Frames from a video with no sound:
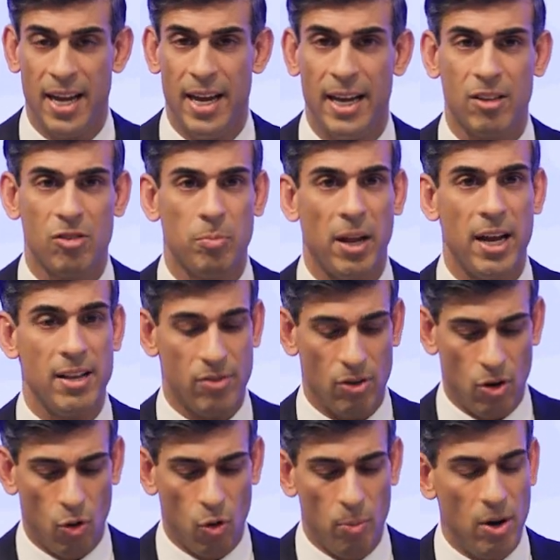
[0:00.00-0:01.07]
explains
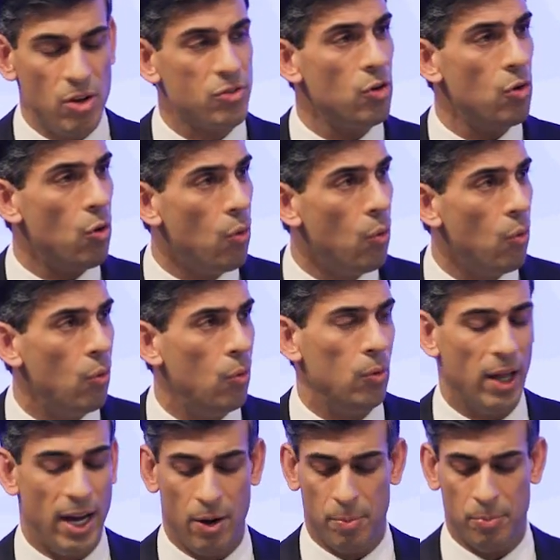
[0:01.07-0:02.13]
almost
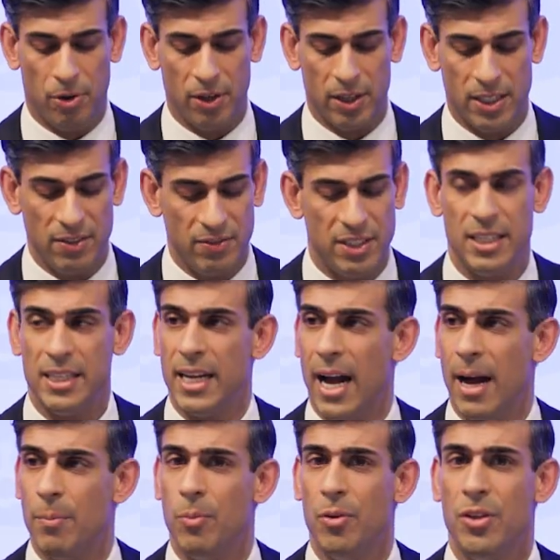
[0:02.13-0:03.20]
all our productivity
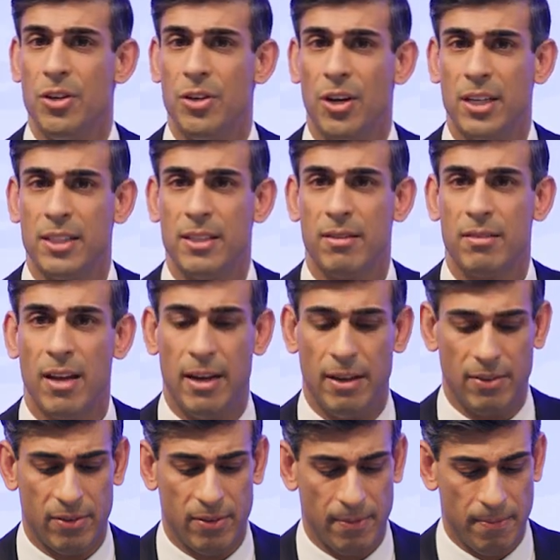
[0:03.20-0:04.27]
gap with the United
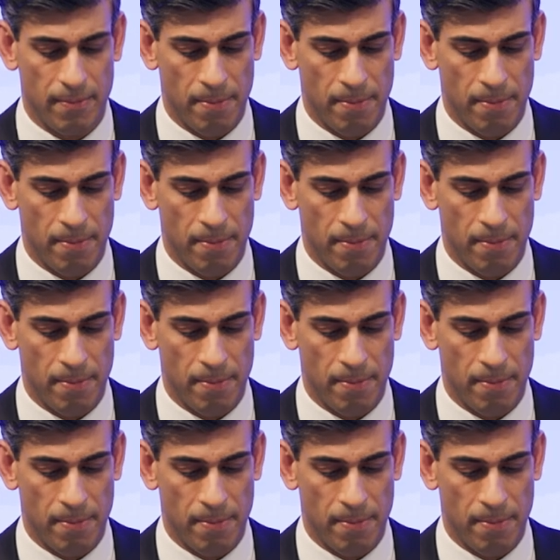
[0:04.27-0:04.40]
States.